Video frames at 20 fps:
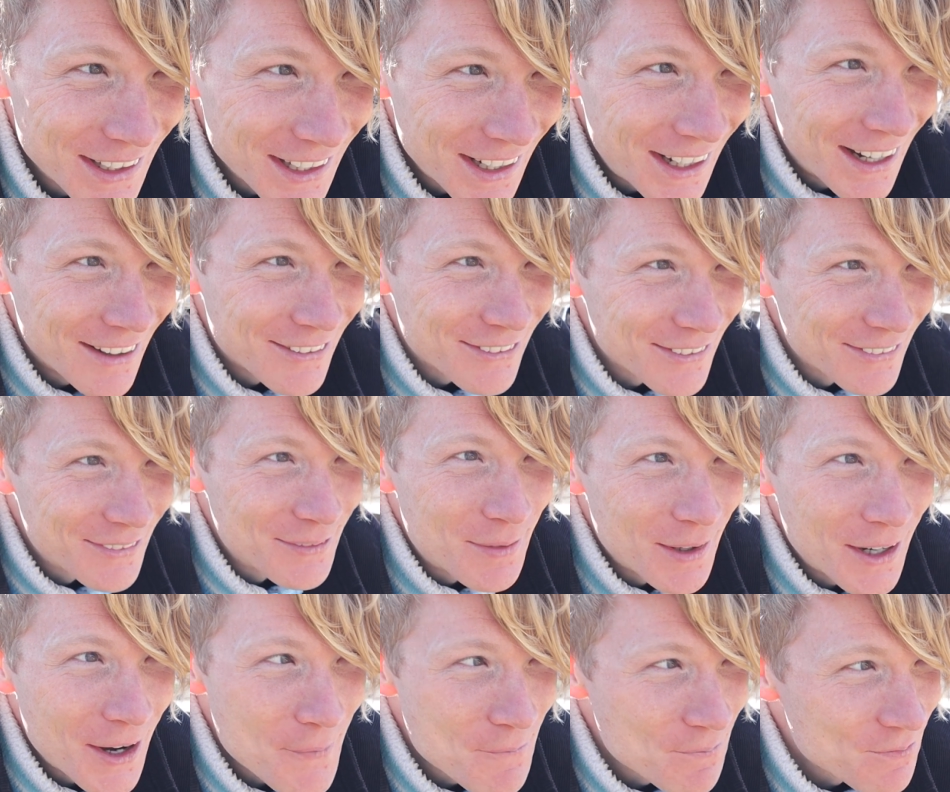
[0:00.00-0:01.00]
with life,
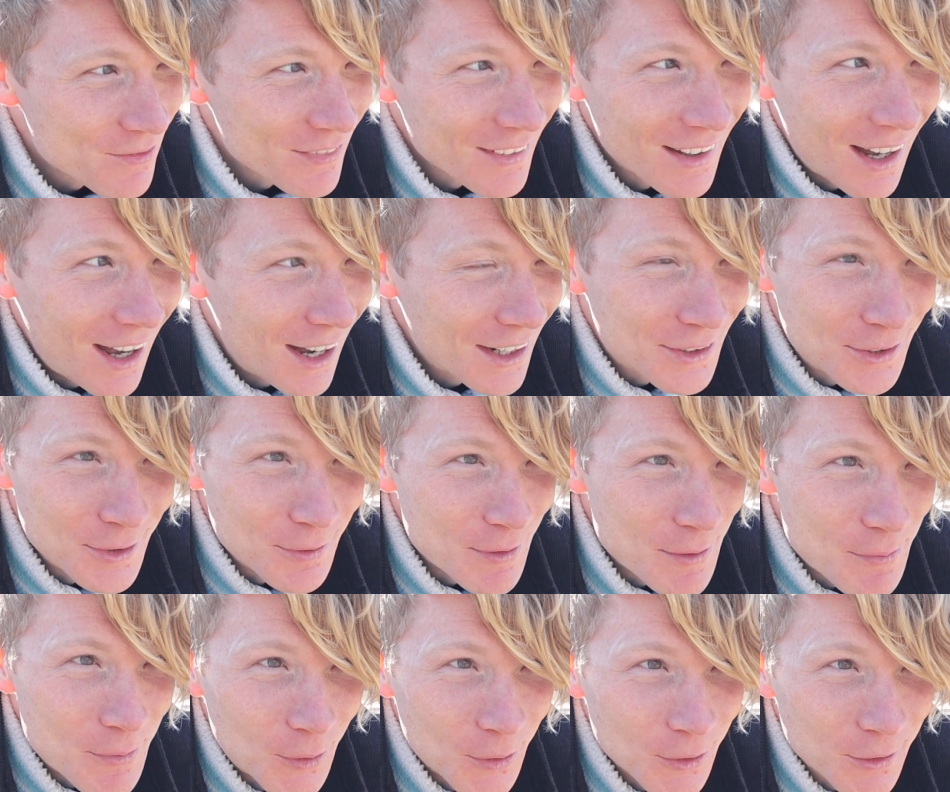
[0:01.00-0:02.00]
but I couldn't
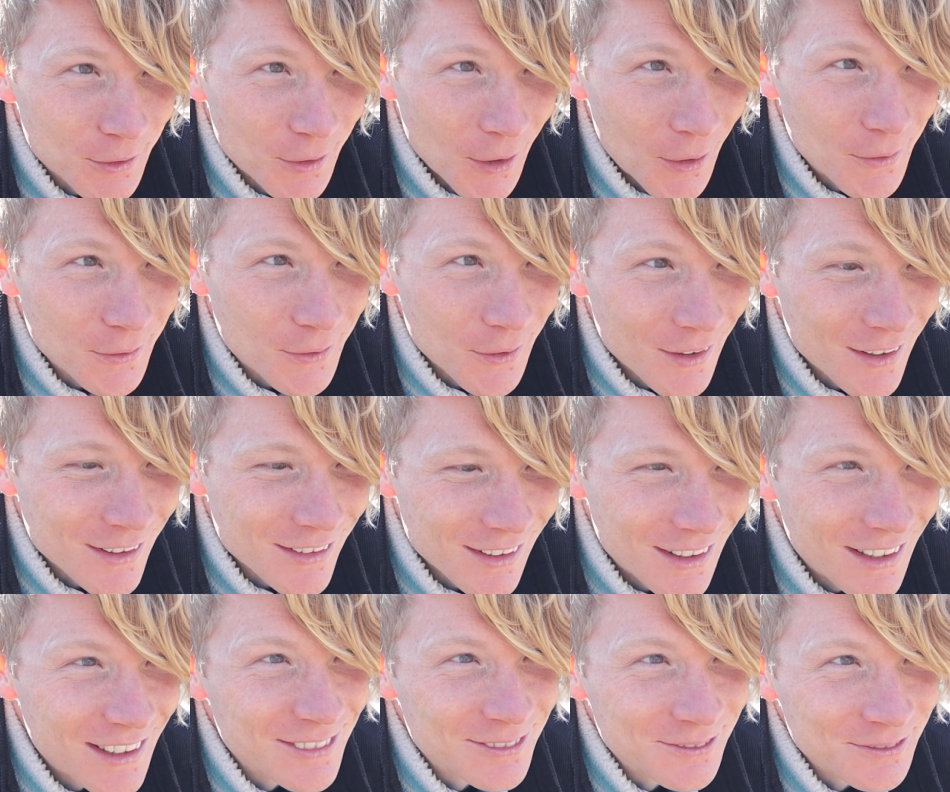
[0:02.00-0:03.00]
be more stoked,
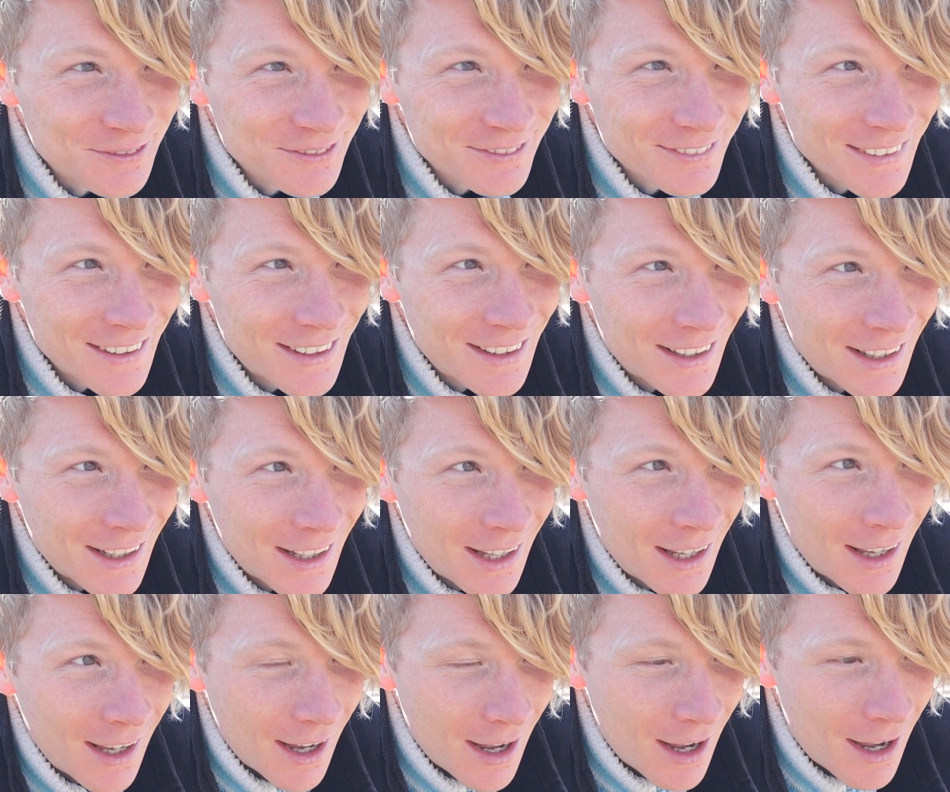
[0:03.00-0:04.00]
honestly.
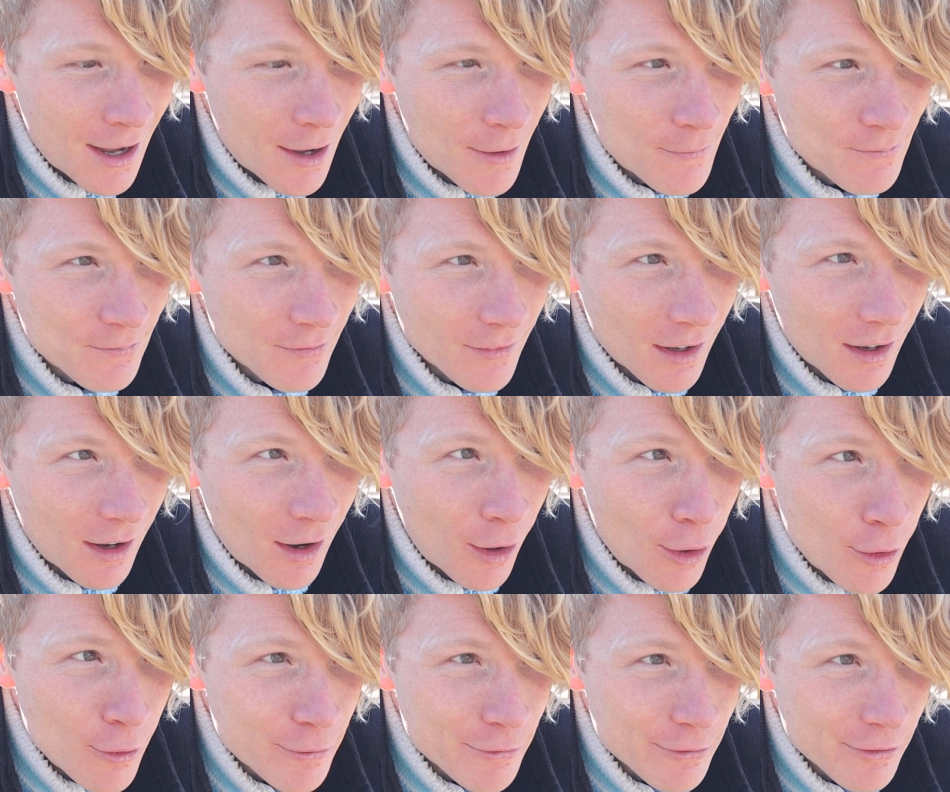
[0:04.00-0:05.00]

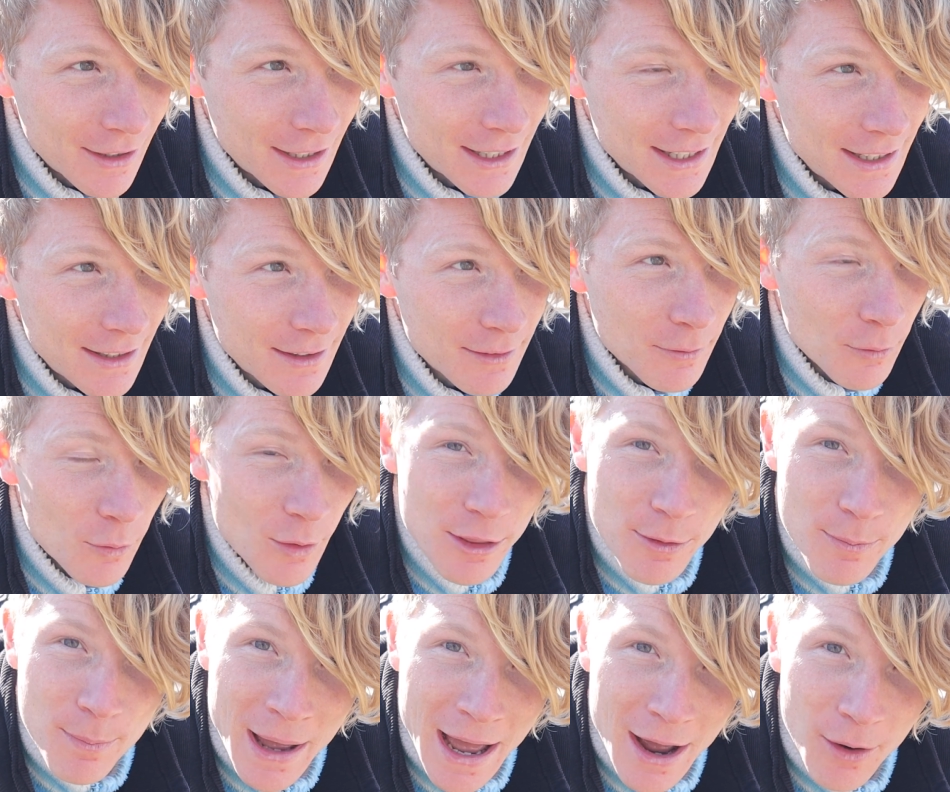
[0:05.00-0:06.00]
Hopefully,
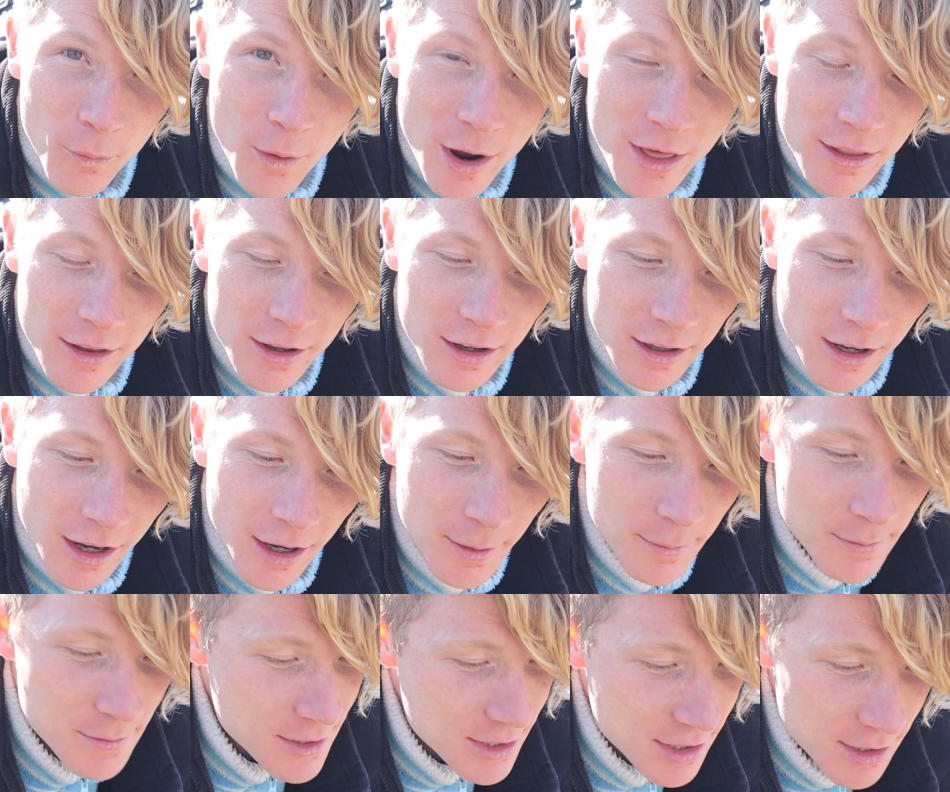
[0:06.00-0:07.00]
with better weather
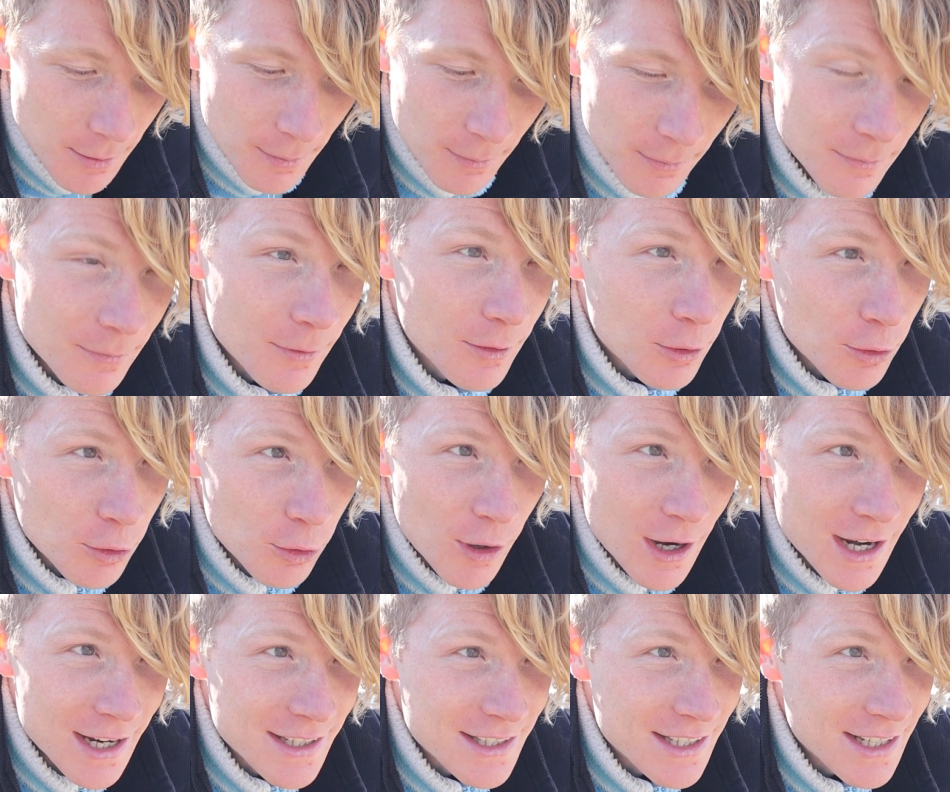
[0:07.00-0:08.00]
comes some
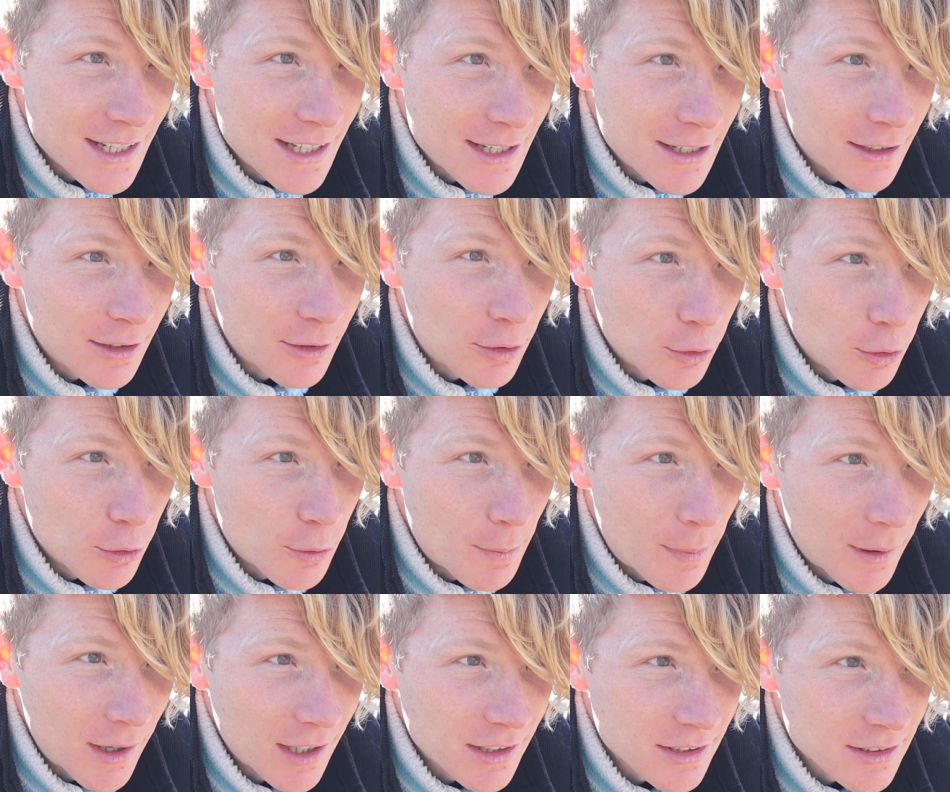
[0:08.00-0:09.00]
crazy good
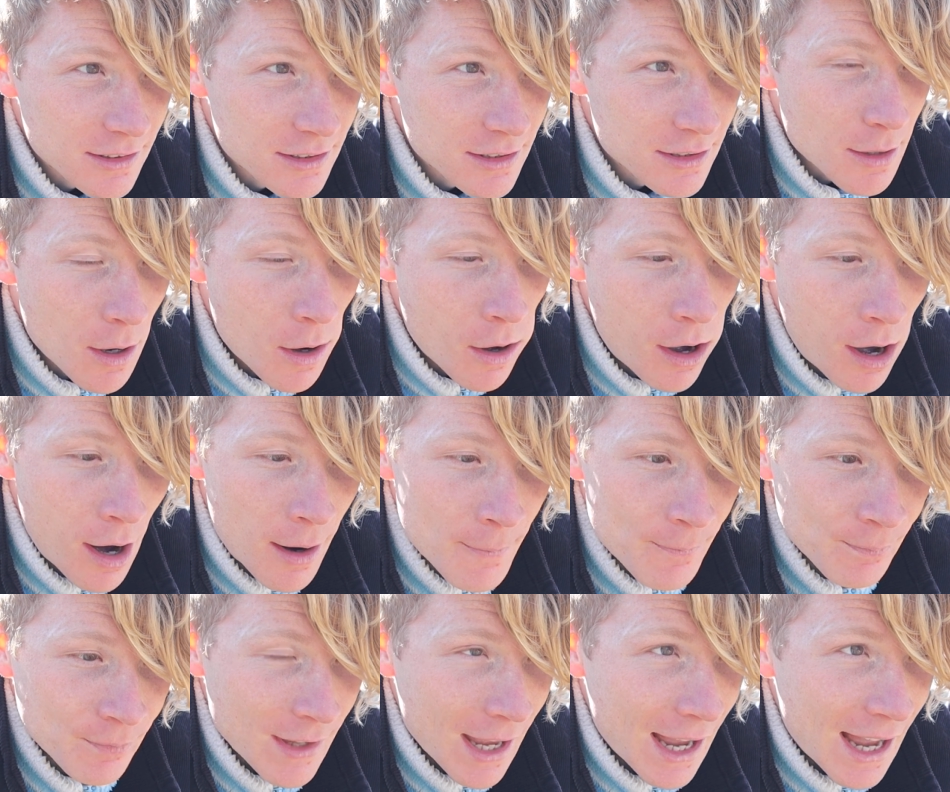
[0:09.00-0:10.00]
busks.
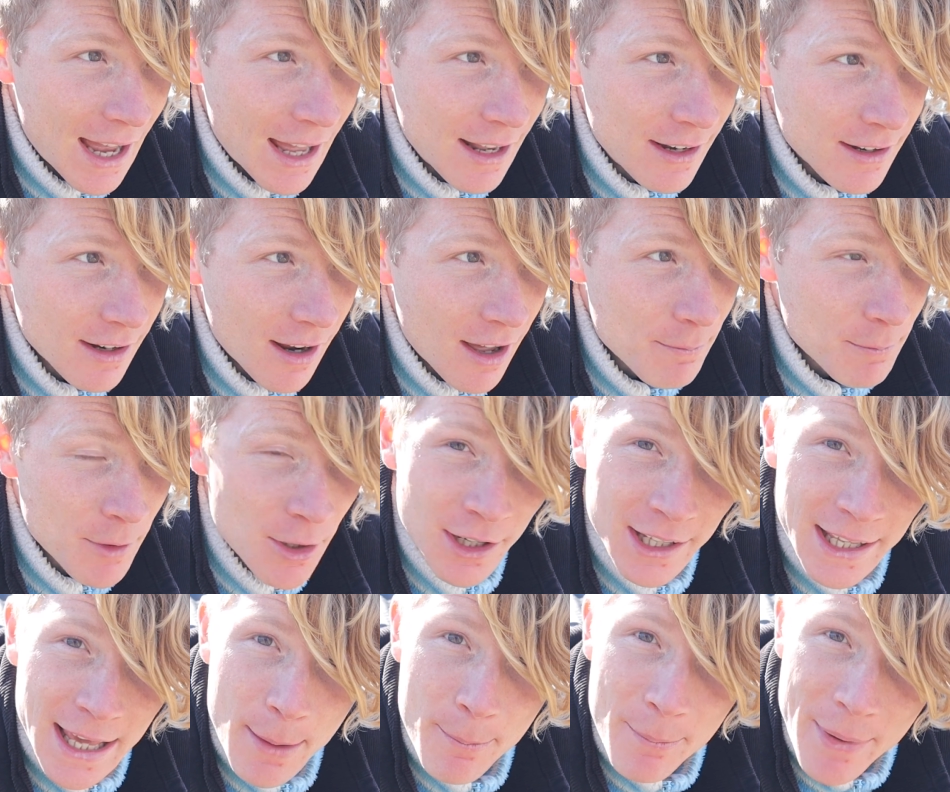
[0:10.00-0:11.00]
And I'm
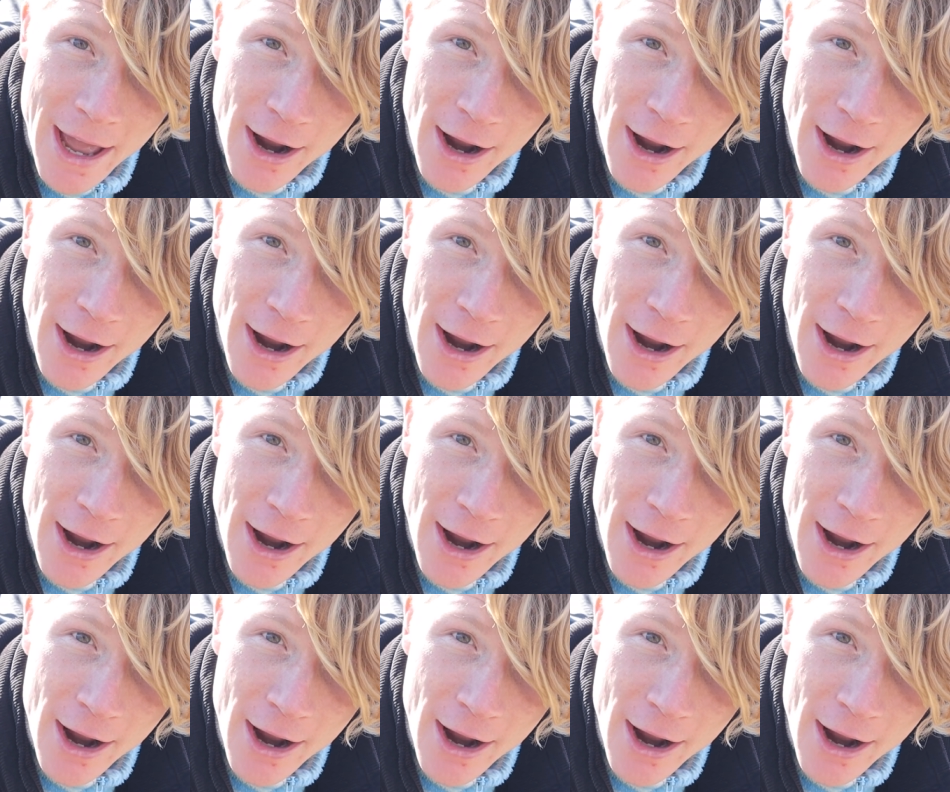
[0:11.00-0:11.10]
gonna get